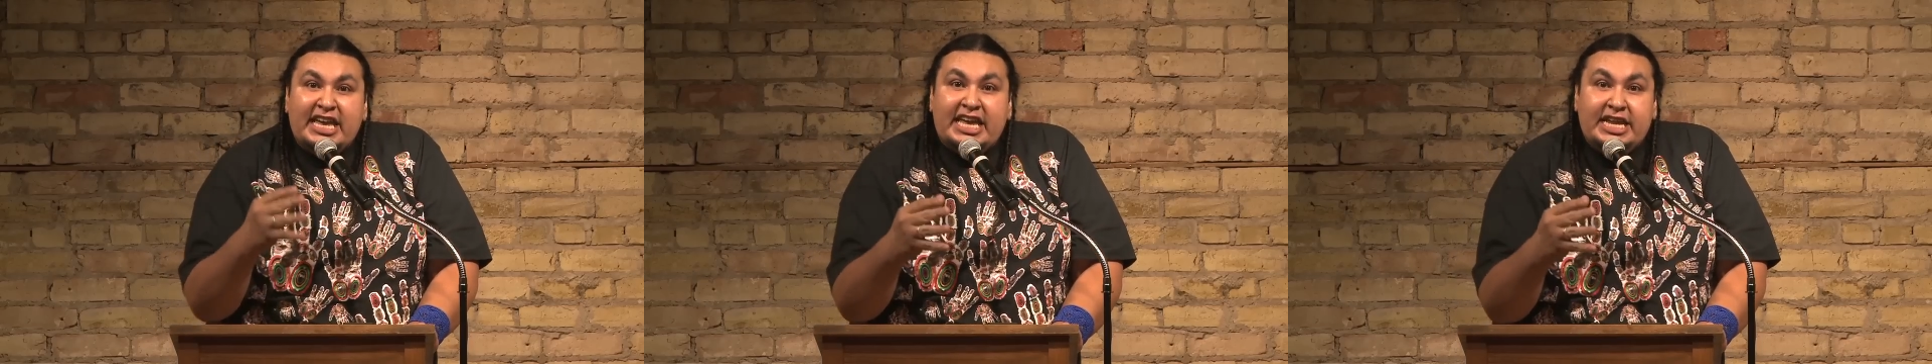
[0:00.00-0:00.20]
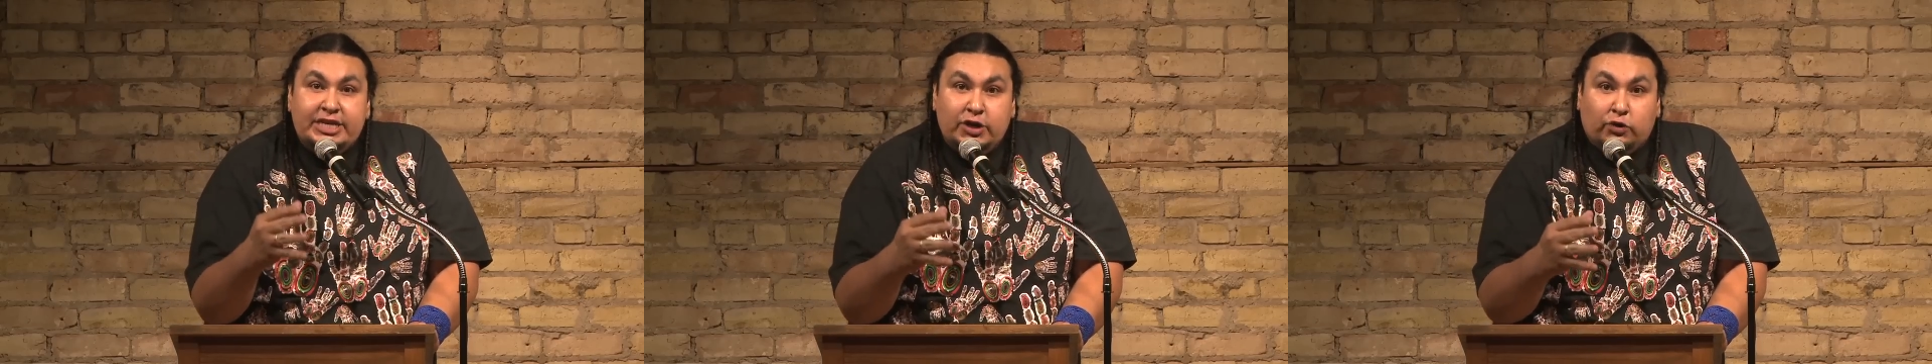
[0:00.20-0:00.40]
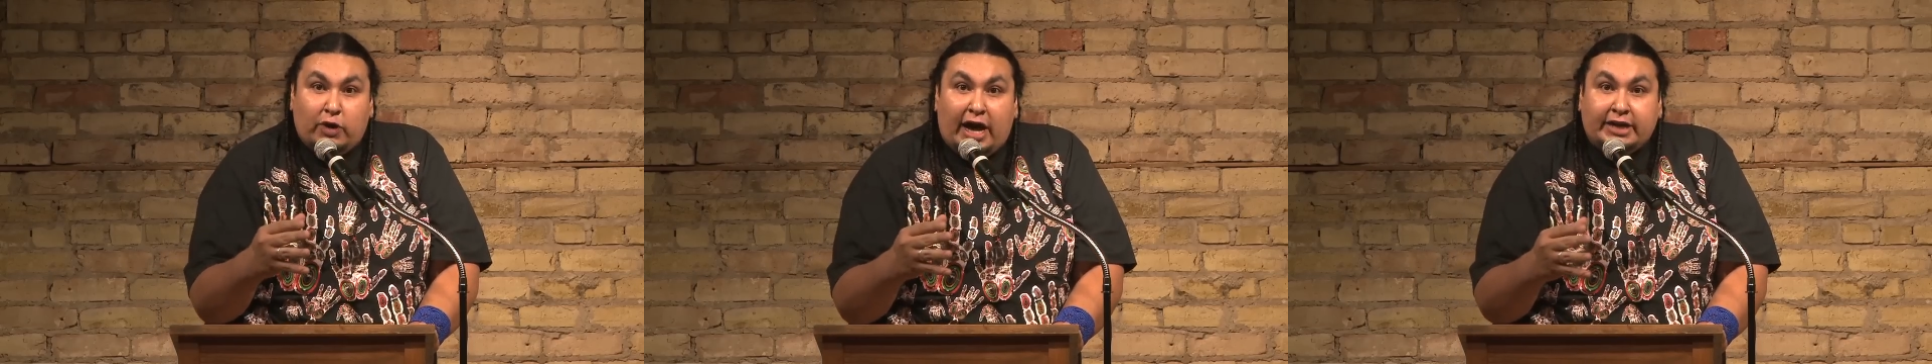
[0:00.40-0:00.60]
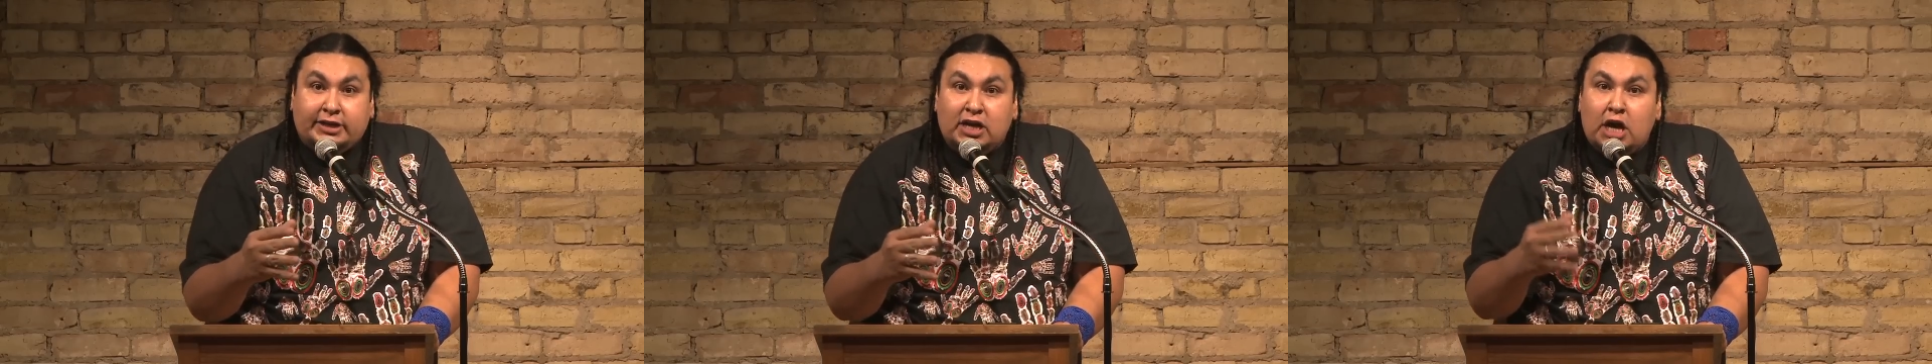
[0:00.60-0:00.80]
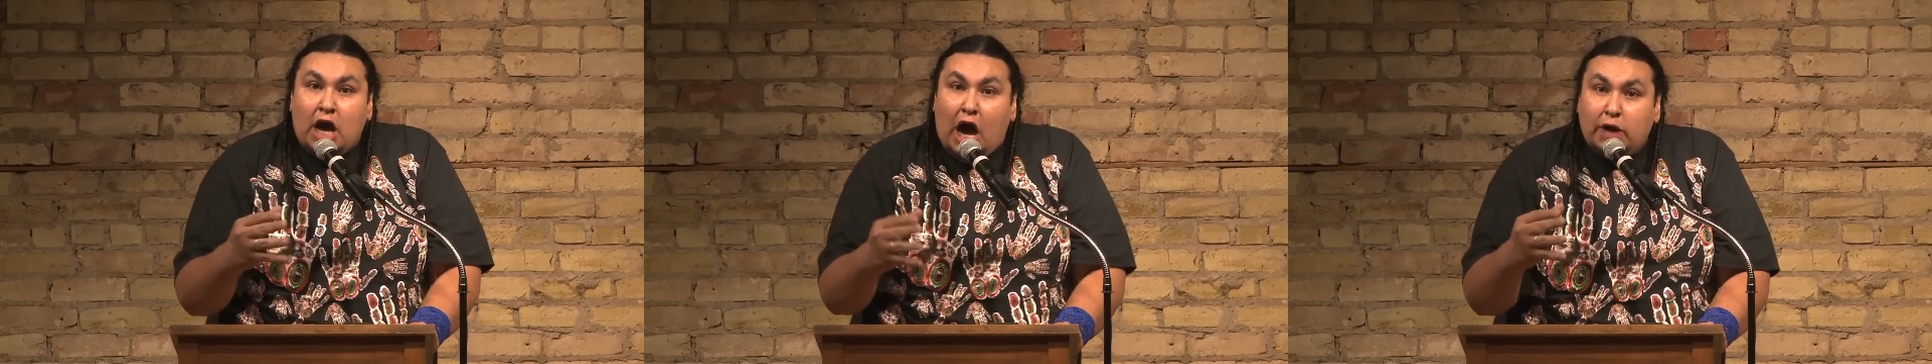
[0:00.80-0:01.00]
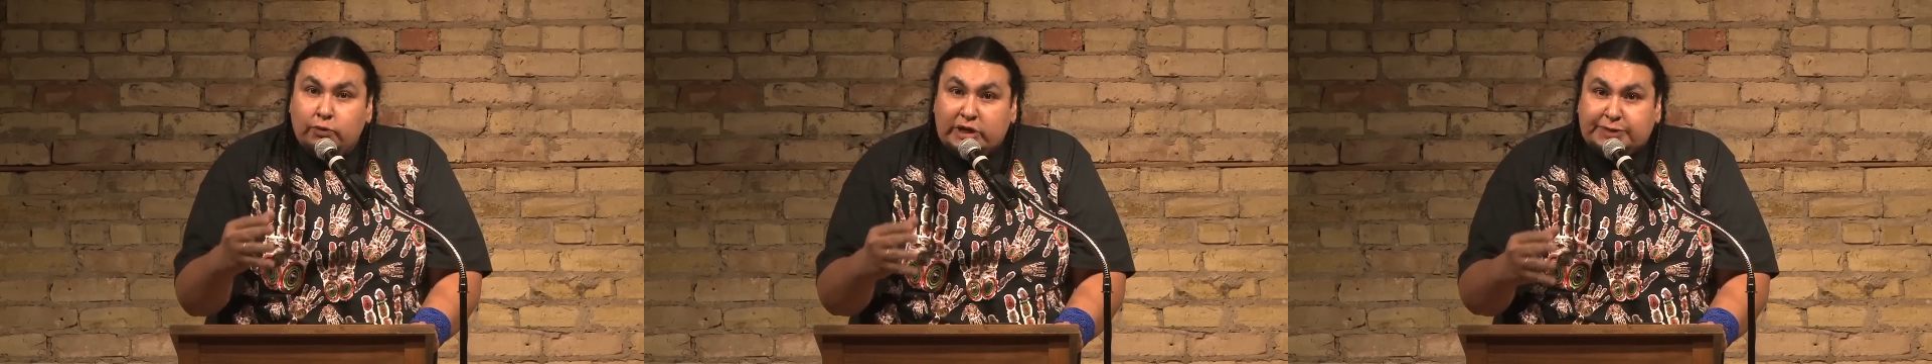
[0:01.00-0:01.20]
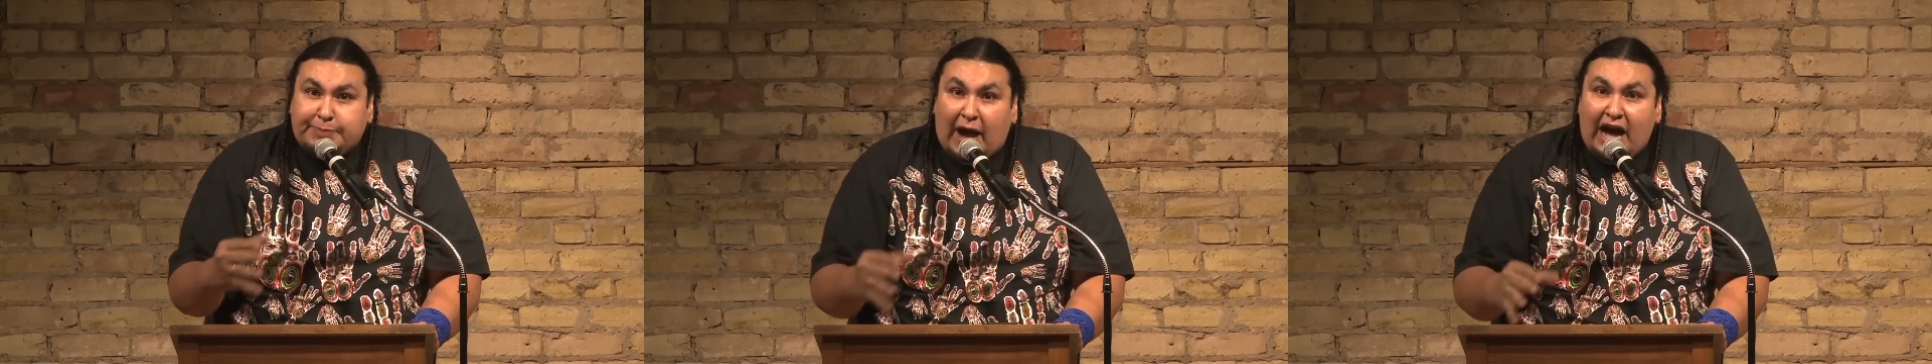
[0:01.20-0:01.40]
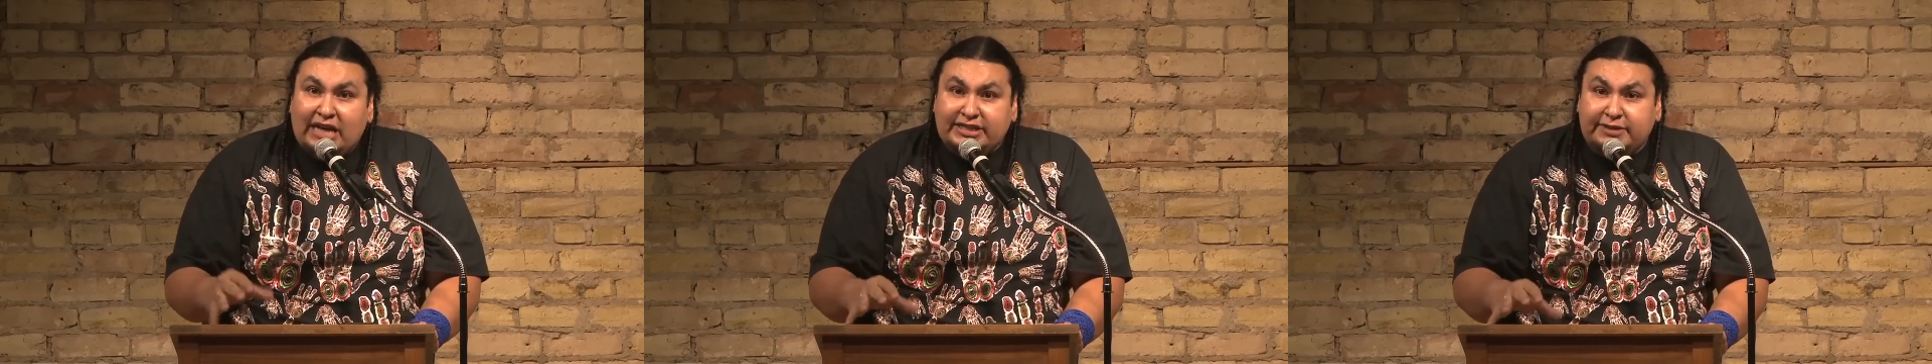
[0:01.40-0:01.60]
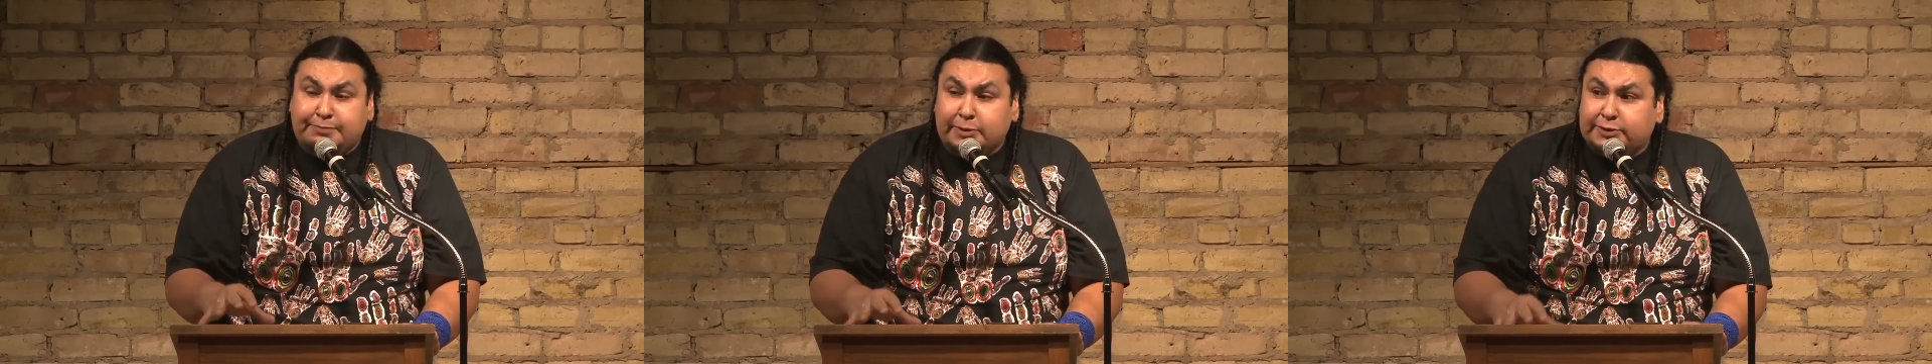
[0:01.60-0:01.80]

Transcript: indirect, unresponsive